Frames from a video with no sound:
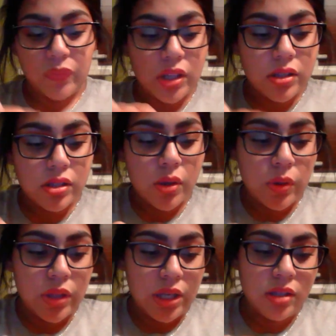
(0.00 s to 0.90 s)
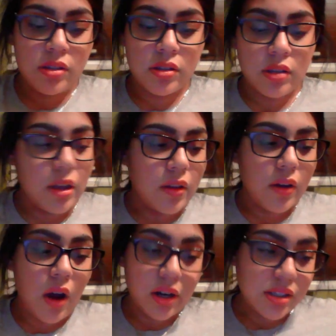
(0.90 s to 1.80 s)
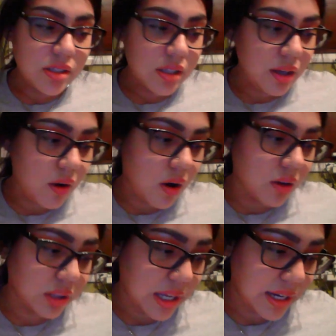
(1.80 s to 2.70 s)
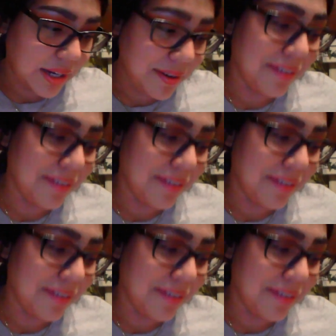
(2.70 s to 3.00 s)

So these, honestly, online,